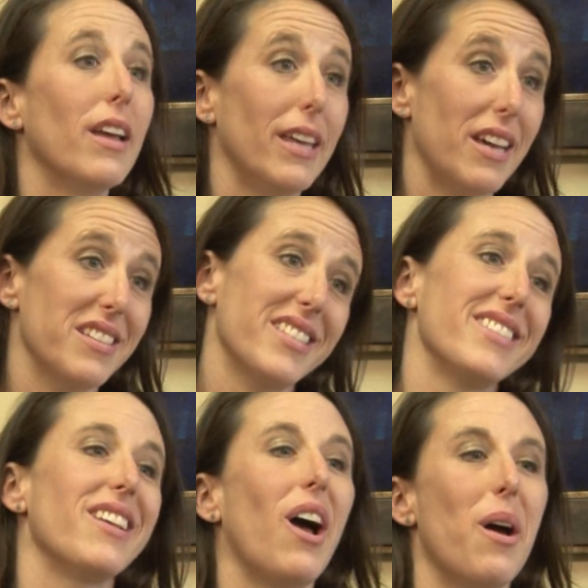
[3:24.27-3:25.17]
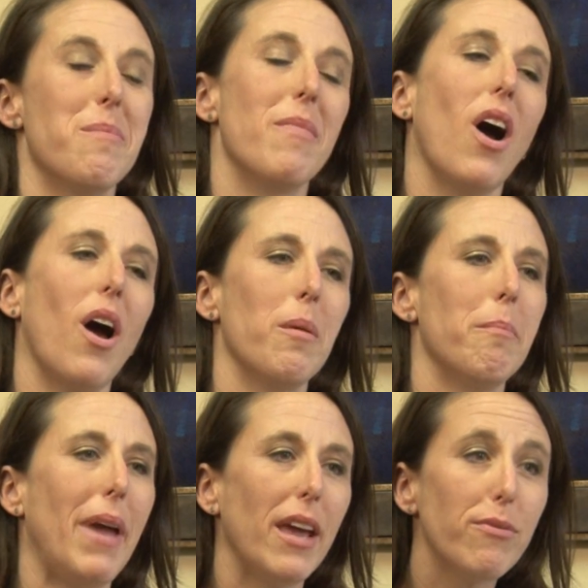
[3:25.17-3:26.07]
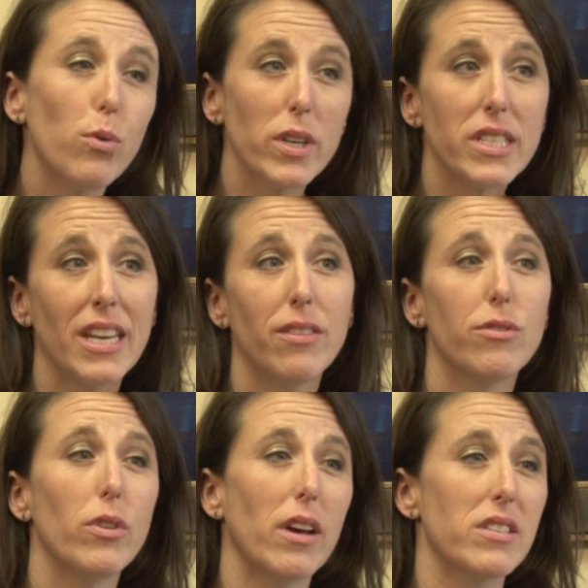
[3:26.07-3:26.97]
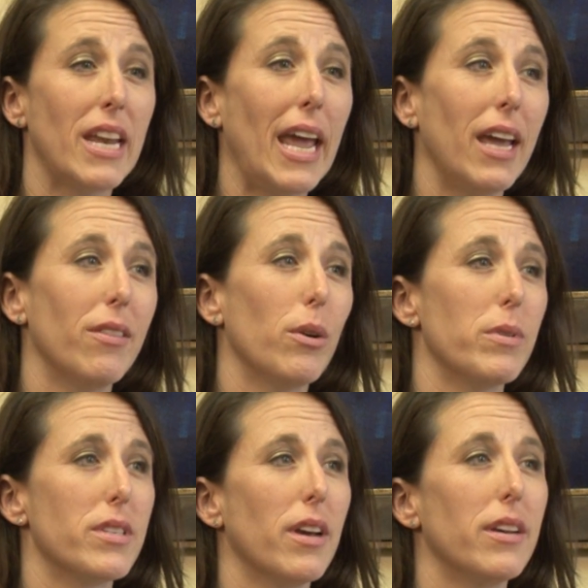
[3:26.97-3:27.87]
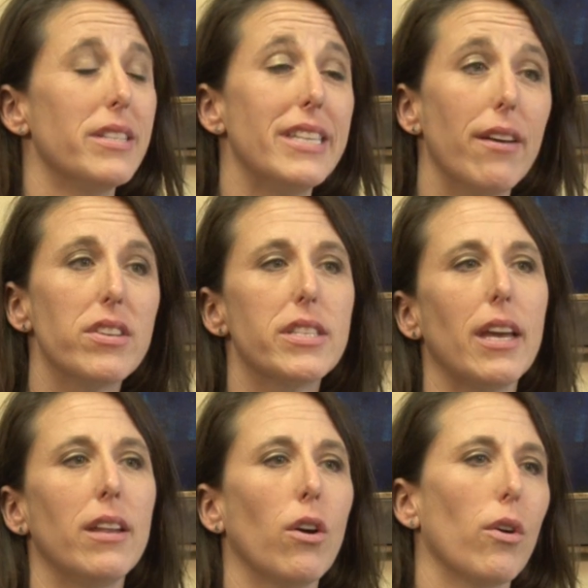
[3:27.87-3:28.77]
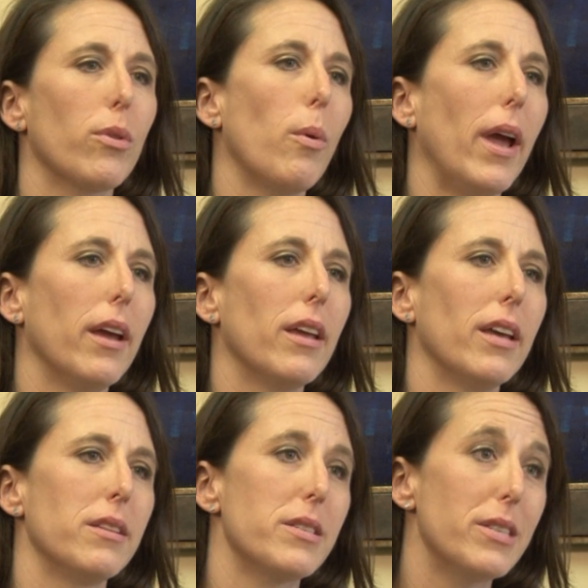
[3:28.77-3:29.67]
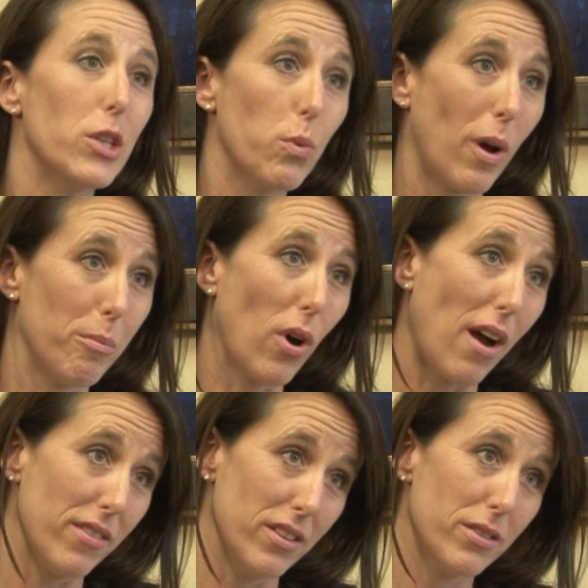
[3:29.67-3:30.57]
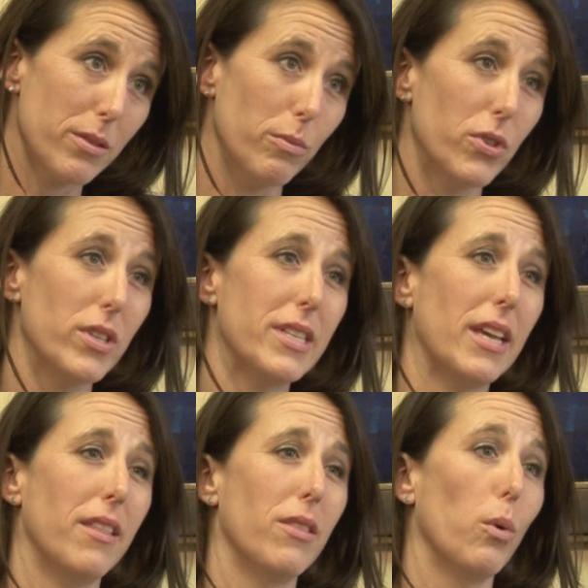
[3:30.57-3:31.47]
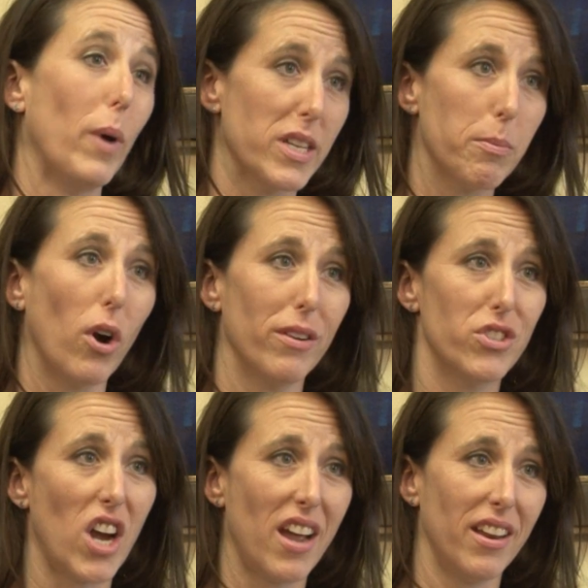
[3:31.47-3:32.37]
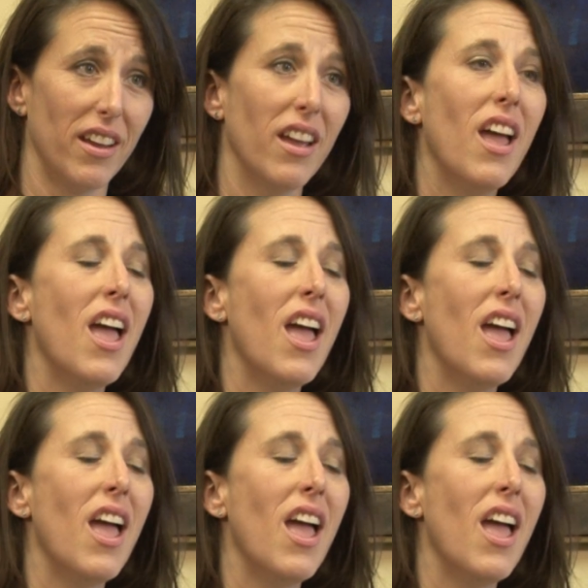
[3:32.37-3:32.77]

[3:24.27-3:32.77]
Yes. Um, on May 14th of 2008, there was a devastating earthquake in Sichuan province, which is in the west part of China.